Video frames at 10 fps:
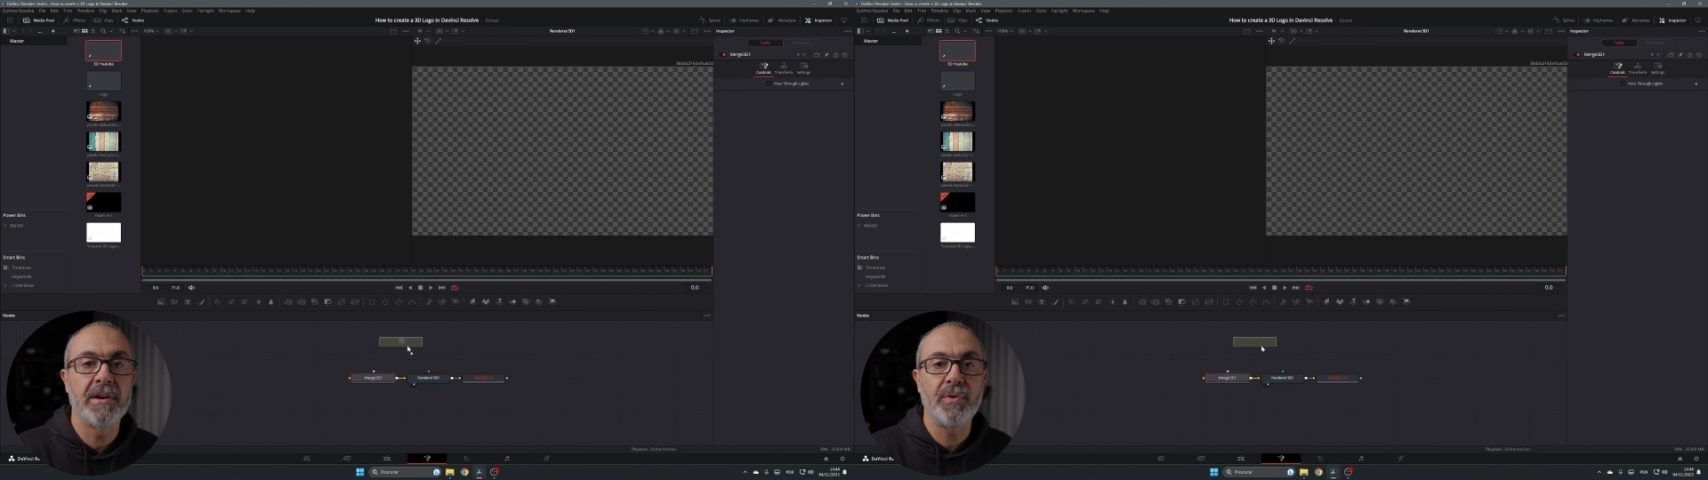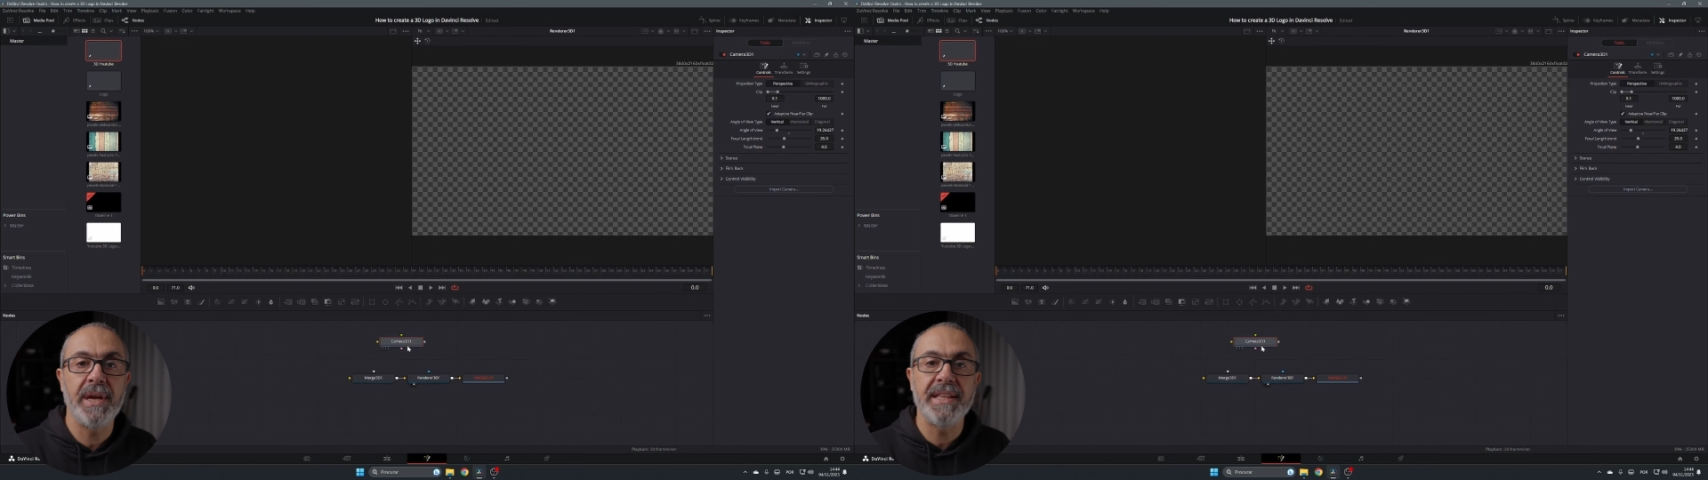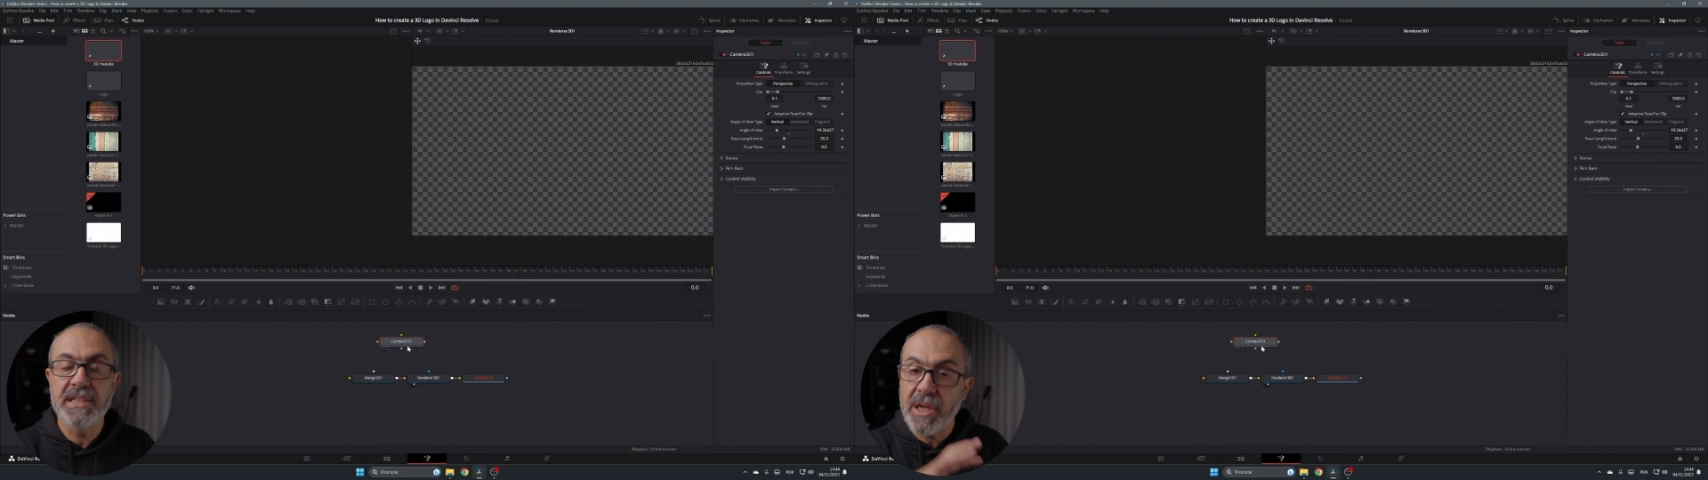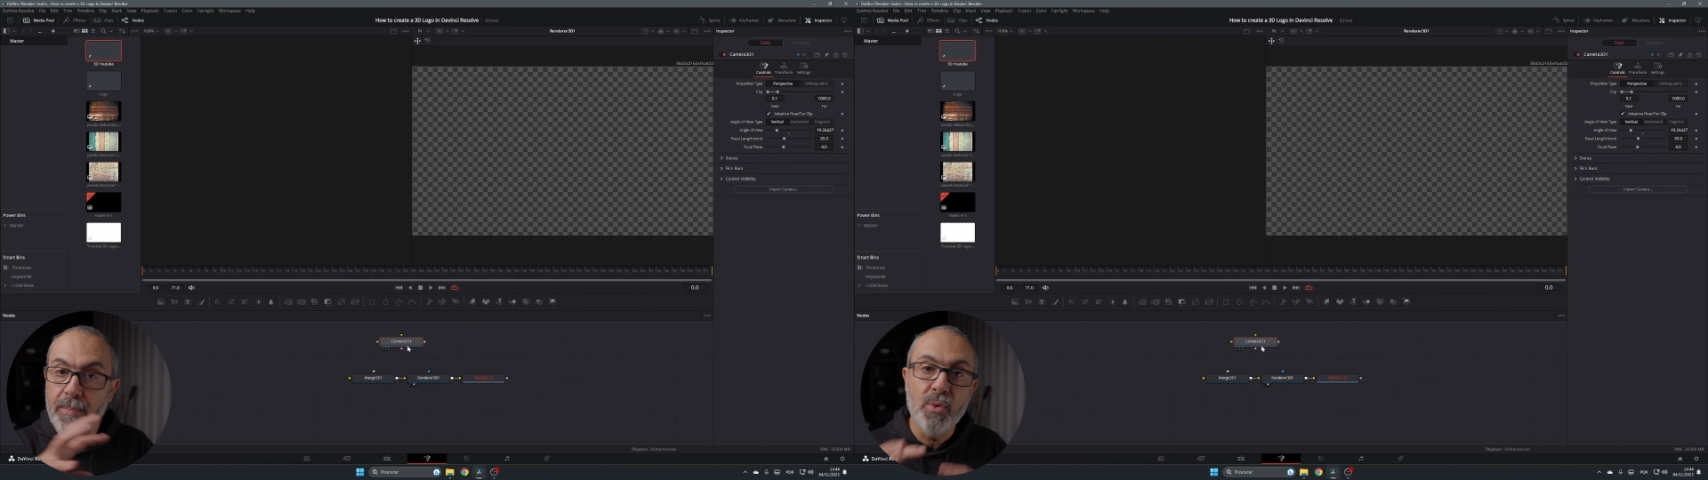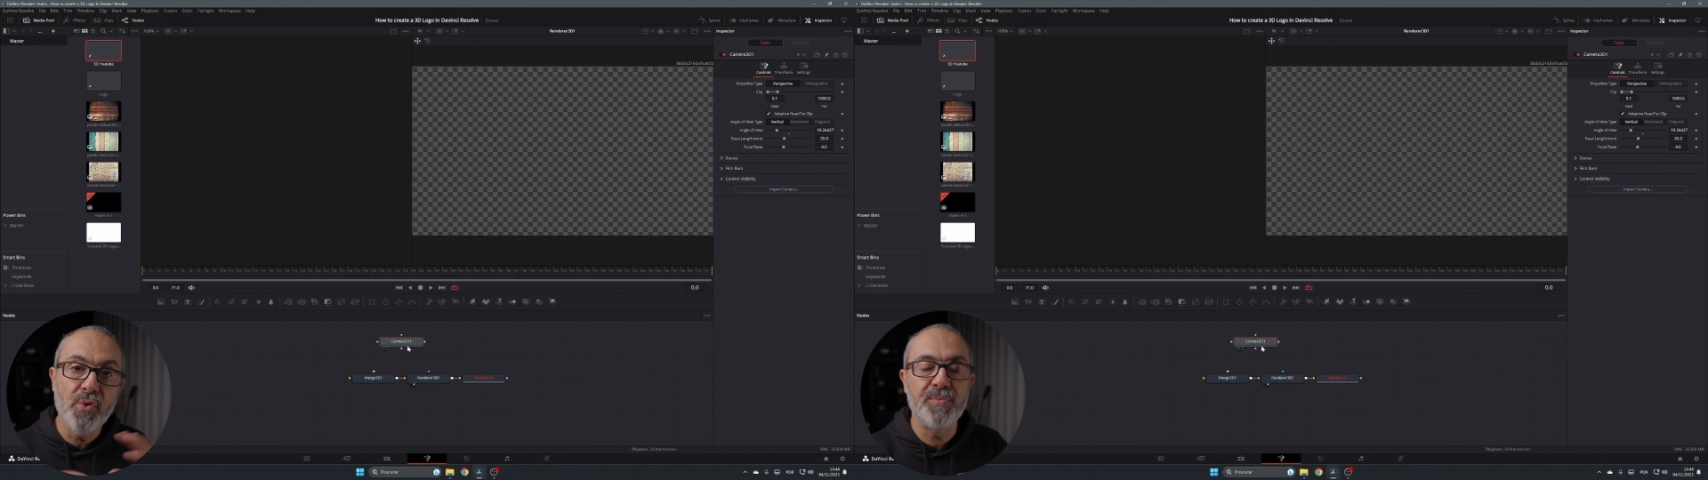create some
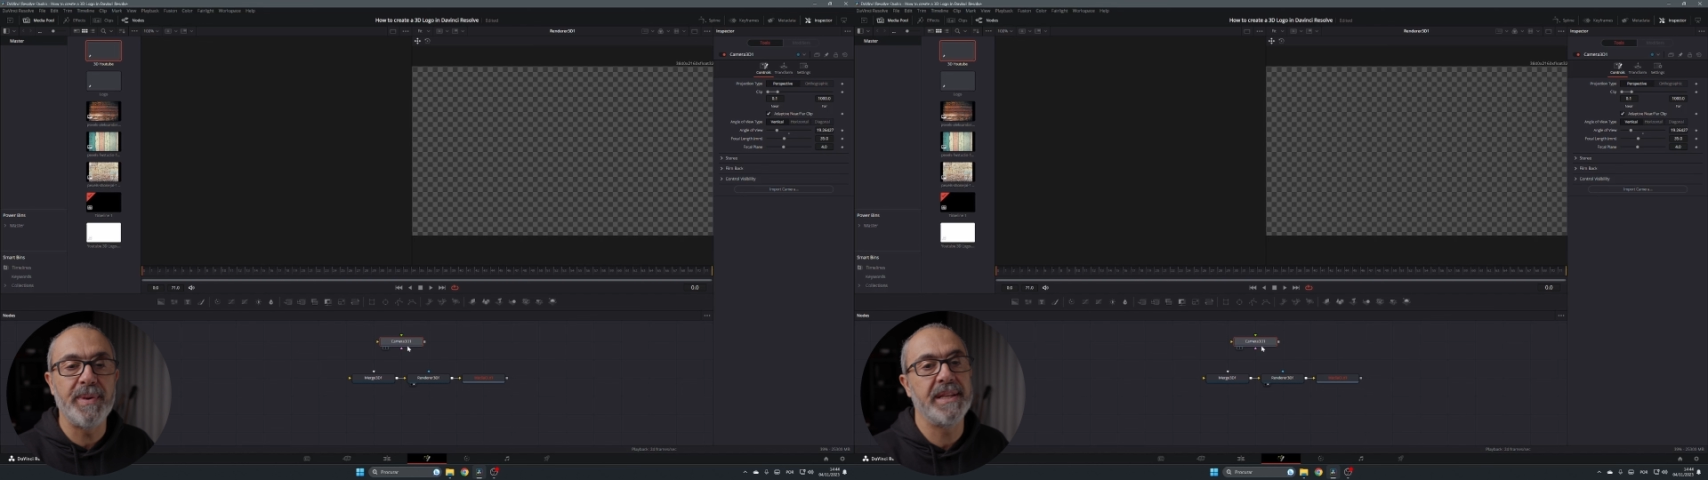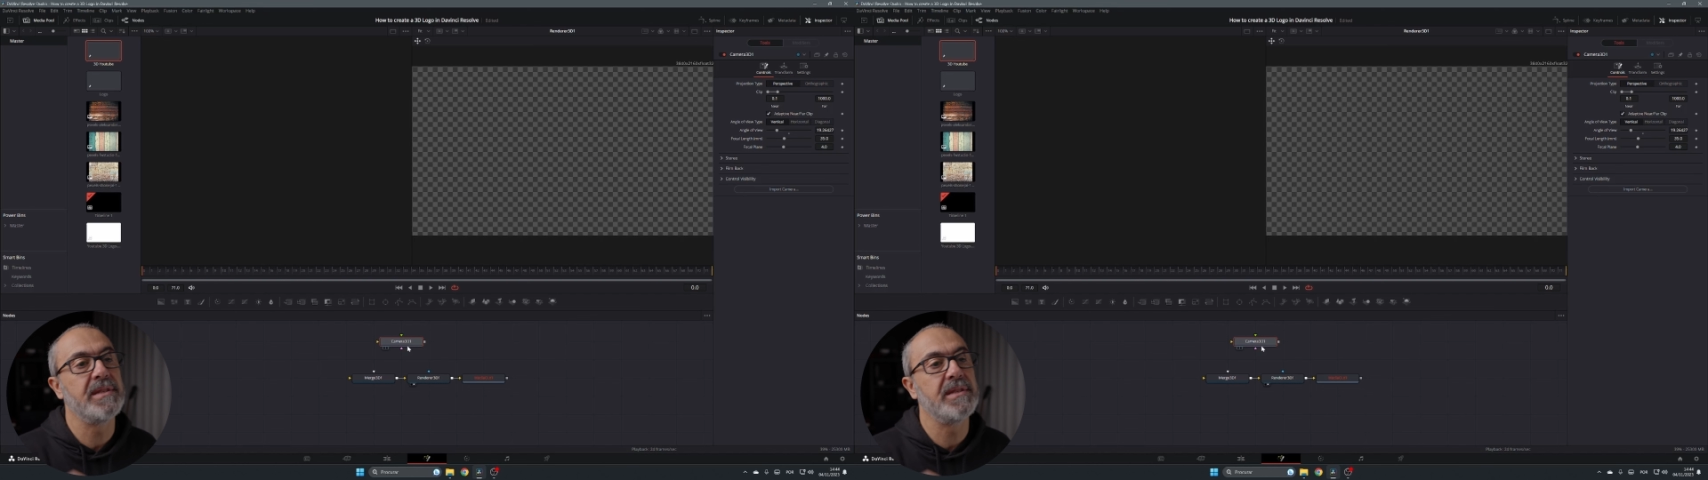movement,